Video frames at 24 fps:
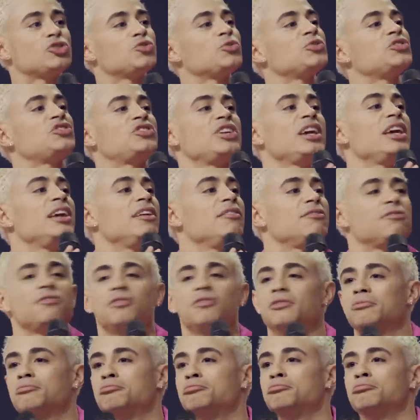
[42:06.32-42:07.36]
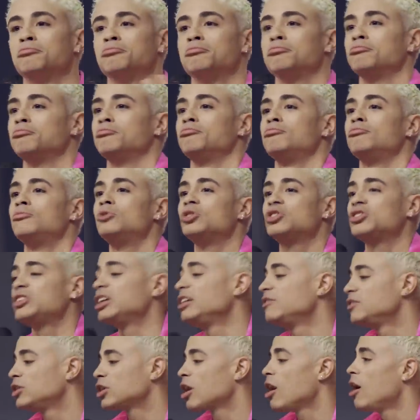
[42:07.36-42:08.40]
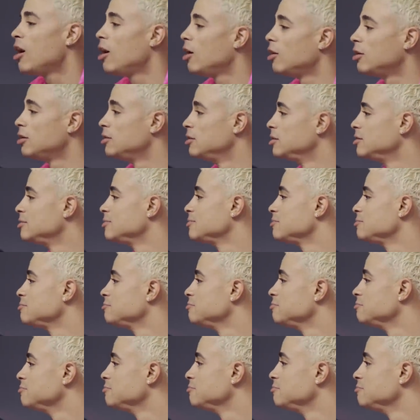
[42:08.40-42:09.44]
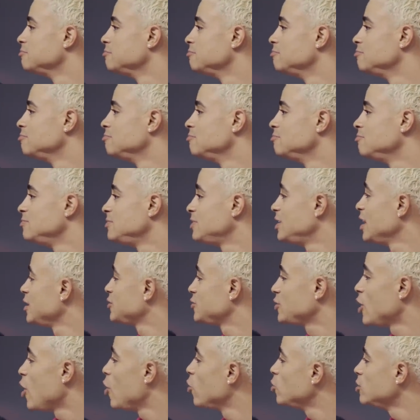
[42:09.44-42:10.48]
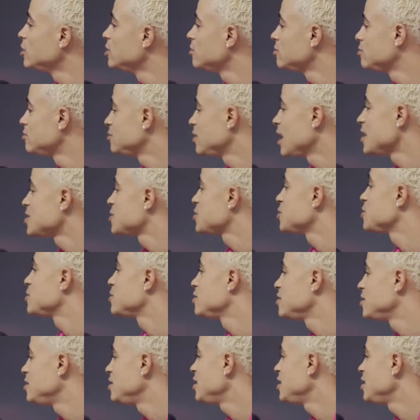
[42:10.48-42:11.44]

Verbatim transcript: Just receive receive the call. That's the only that's